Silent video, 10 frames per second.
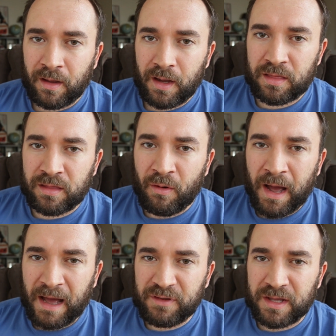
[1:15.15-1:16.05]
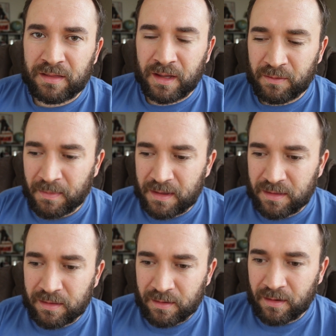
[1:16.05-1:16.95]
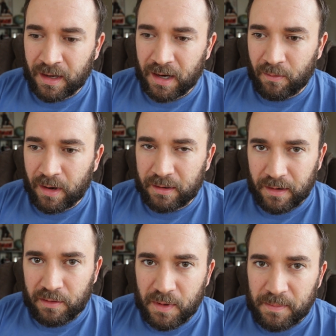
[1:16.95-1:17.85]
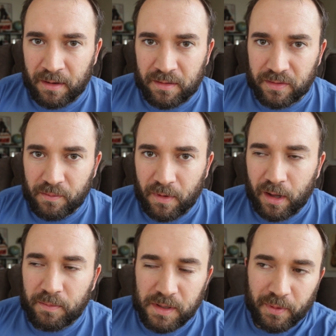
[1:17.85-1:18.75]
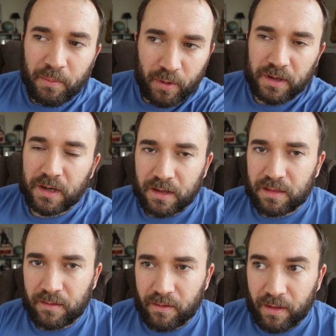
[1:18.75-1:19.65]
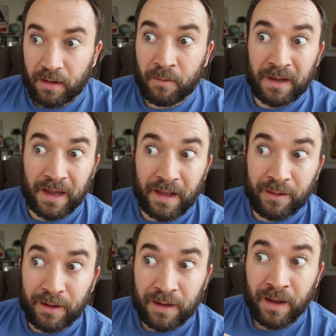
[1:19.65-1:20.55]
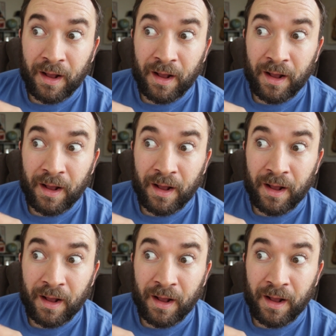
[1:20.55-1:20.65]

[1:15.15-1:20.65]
It's so obvious. Like, when my sister and I are walking around with my parents at the mall, people point at us and they're like, oh my god, look,